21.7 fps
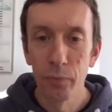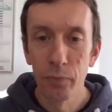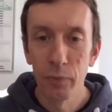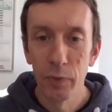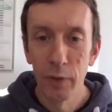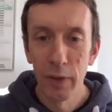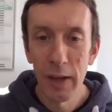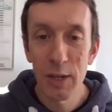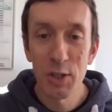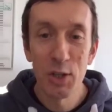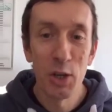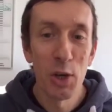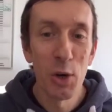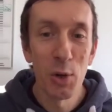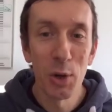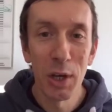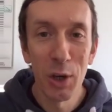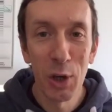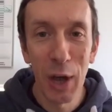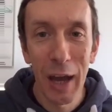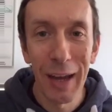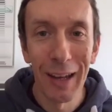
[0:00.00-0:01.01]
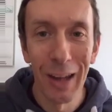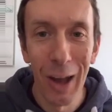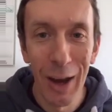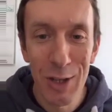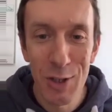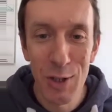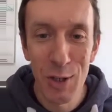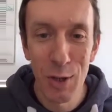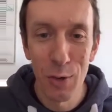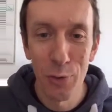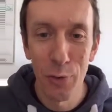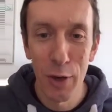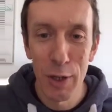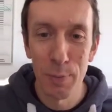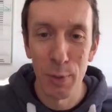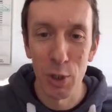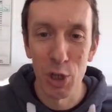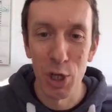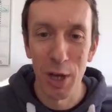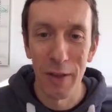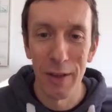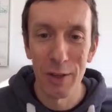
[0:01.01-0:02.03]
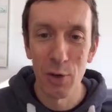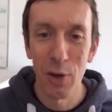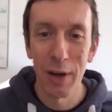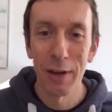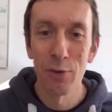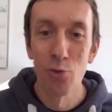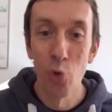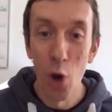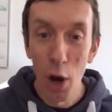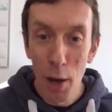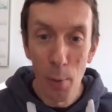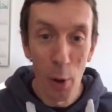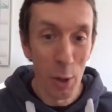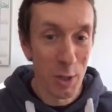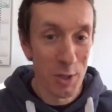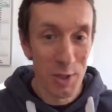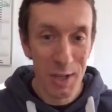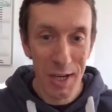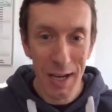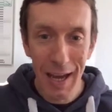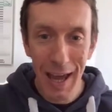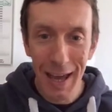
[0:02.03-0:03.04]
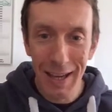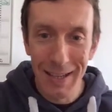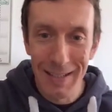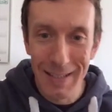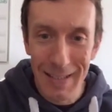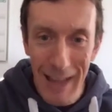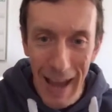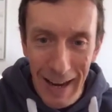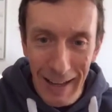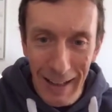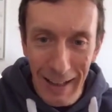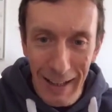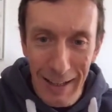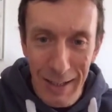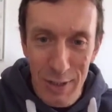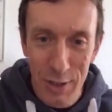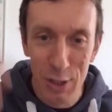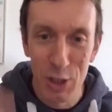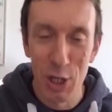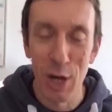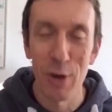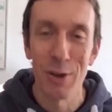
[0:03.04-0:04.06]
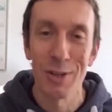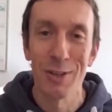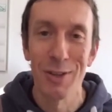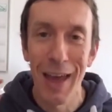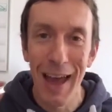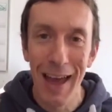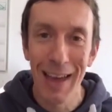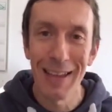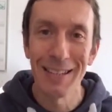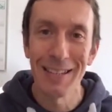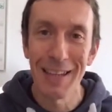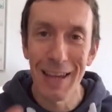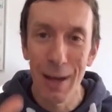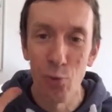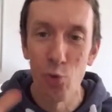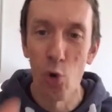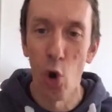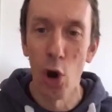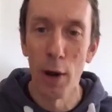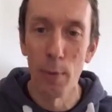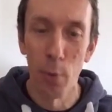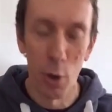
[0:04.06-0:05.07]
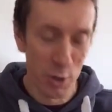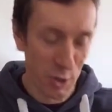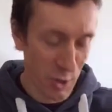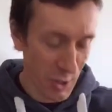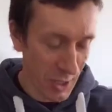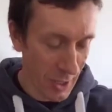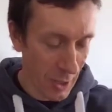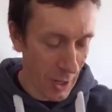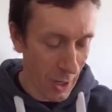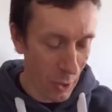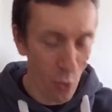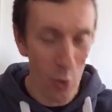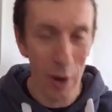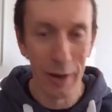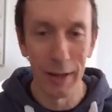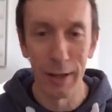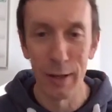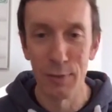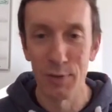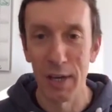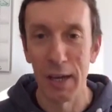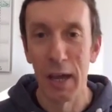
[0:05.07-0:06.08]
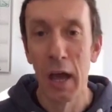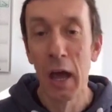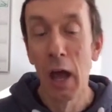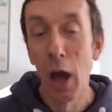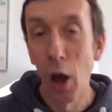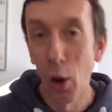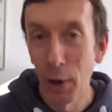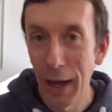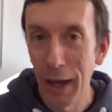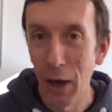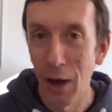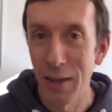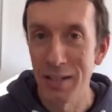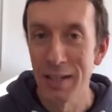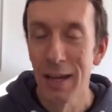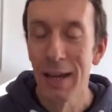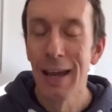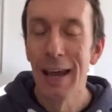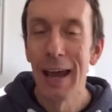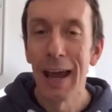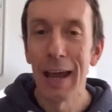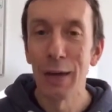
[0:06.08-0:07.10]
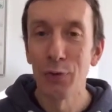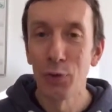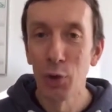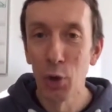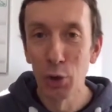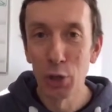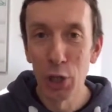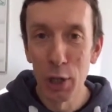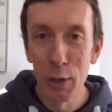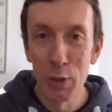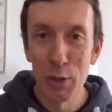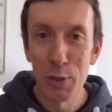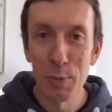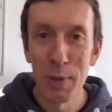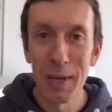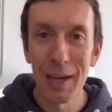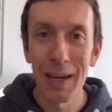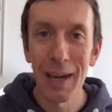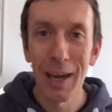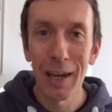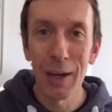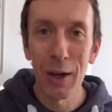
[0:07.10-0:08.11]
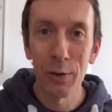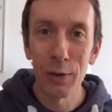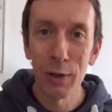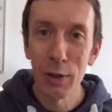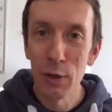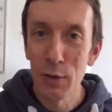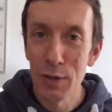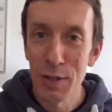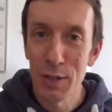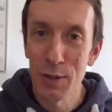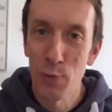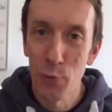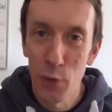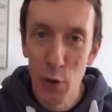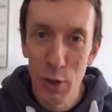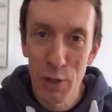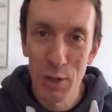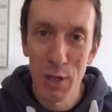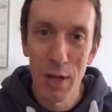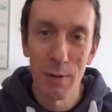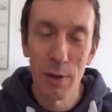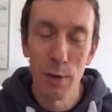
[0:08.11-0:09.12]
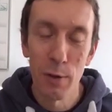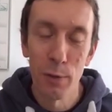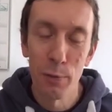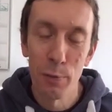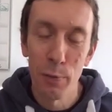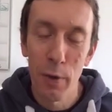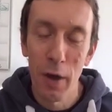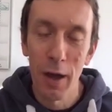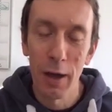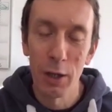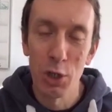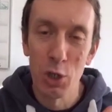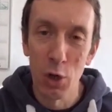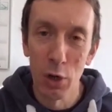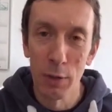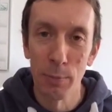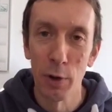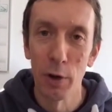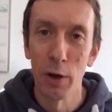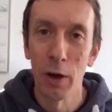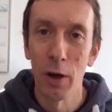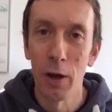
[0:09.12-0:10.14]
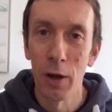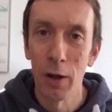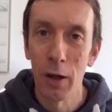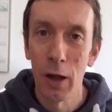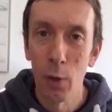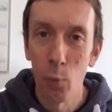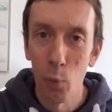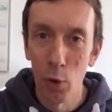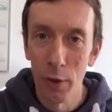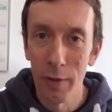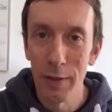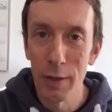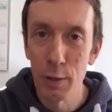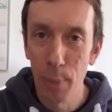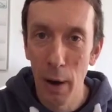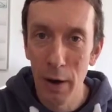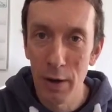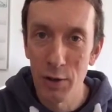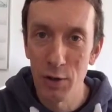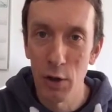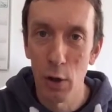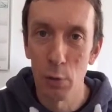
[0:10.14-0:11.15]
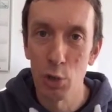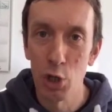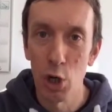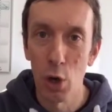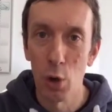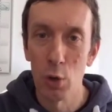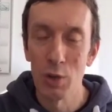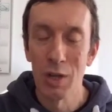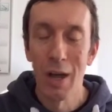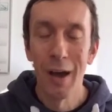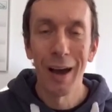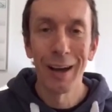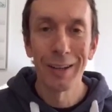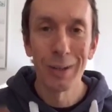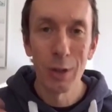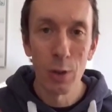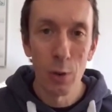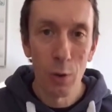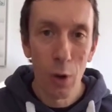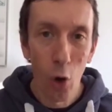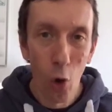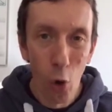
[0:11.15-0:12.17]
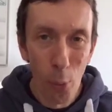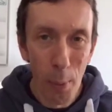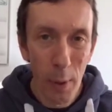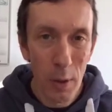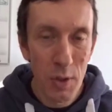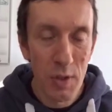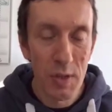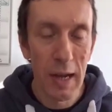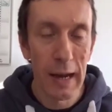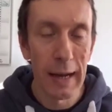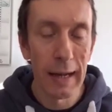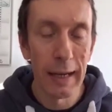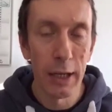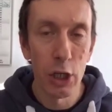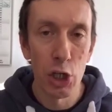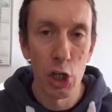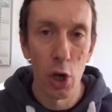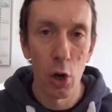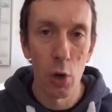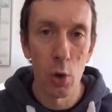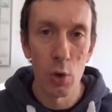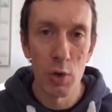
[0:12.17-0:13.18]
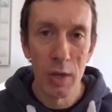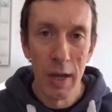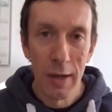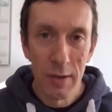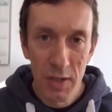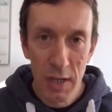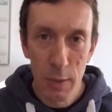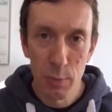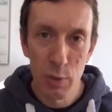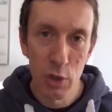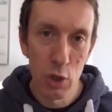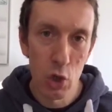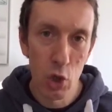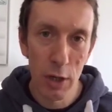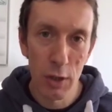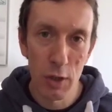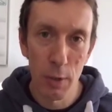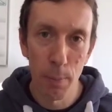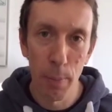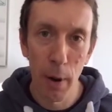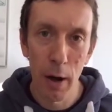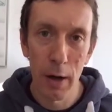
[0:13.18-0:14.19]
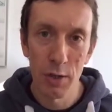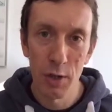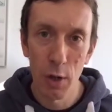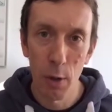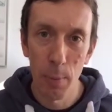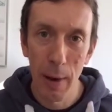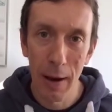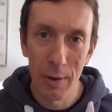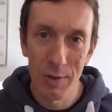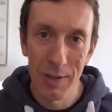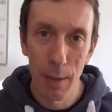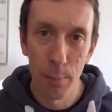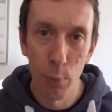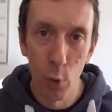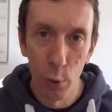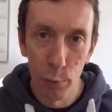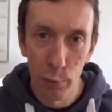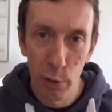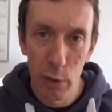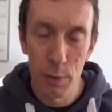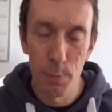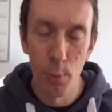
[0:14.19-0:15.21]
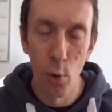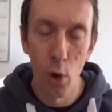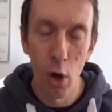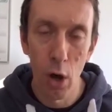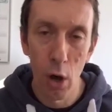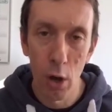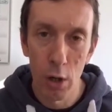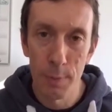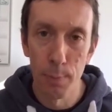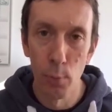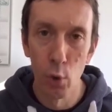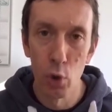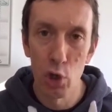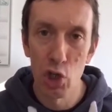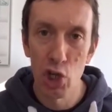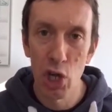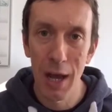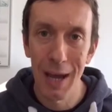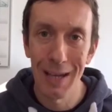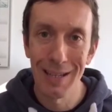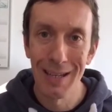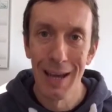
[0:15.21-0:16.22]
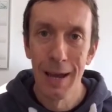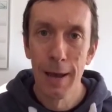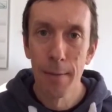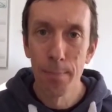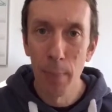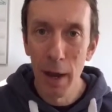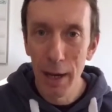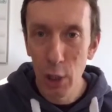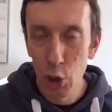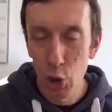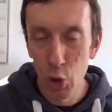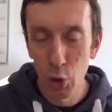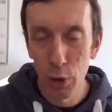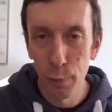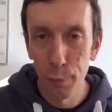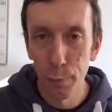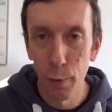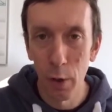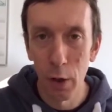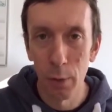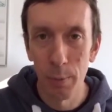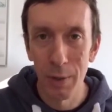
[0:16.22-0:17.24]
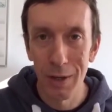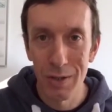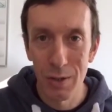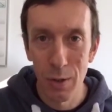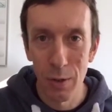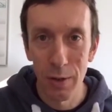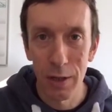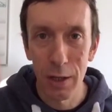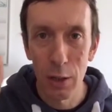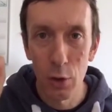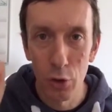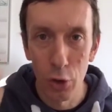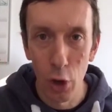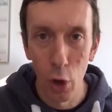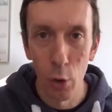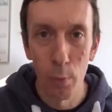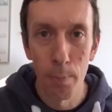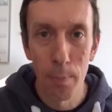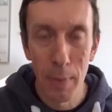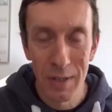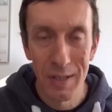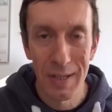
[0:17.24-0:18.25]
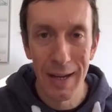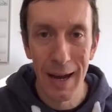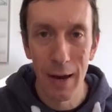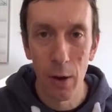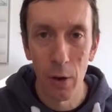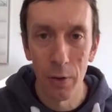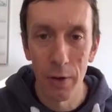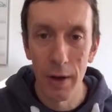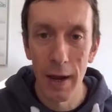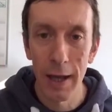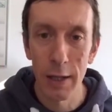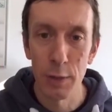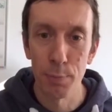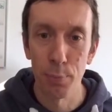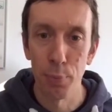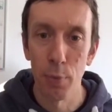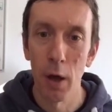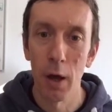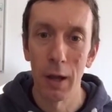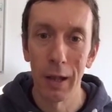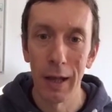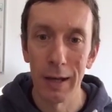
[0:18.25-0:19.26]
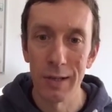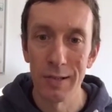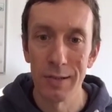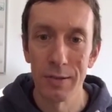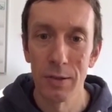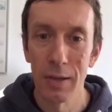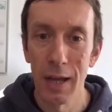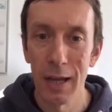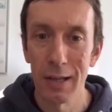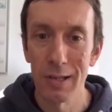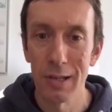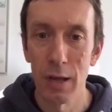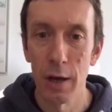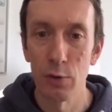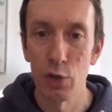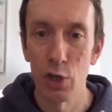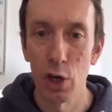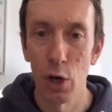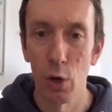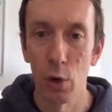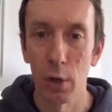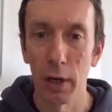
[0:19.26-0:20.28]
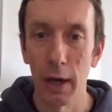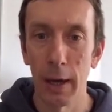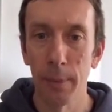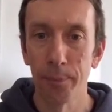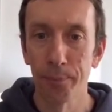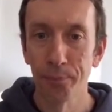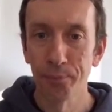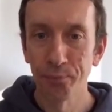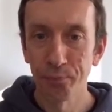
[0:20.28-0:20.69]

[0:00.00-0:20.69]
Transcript: That's cool. You're getting likes on your Facebook share. That's great. Rooibos tea. Exactly, Sagiris. That is it. Rooibos tea, red leaf tea. Okay, guys. If you're new to me, this is the first time you've joined me on one of these Periscope shows. I do almost daily shows, tips and tricks on Periscope, how to get more views, more hearts, more shares. Make sure you follow me so that you don't miss out on the next live show, okay?